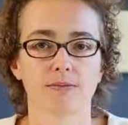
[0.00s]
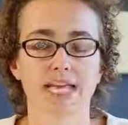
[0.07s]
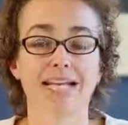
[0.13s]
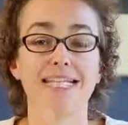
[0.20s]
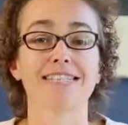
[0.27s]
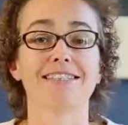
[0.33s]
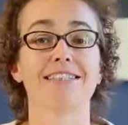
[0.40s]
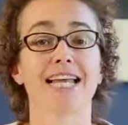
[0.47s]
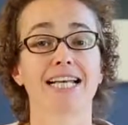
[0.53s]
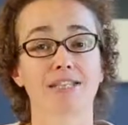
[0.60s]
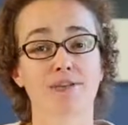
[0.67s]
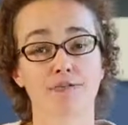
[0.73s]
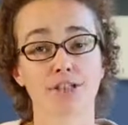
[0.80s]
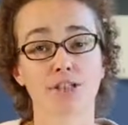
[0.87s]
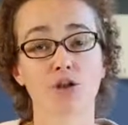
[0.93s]
And in the
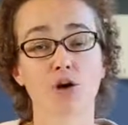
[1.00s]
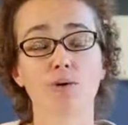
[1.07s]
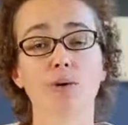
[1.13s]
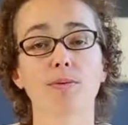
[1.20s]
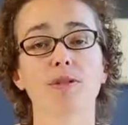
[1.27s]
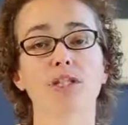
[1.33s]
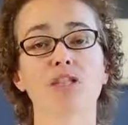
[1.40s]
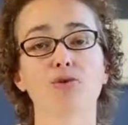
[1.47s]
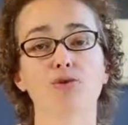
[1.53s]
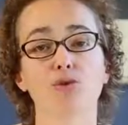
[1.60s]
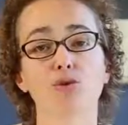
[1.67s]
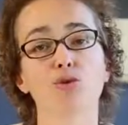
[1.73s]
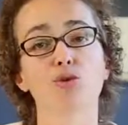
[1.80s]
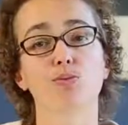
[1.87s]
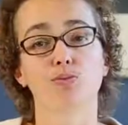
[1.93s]
next video, we will introduce a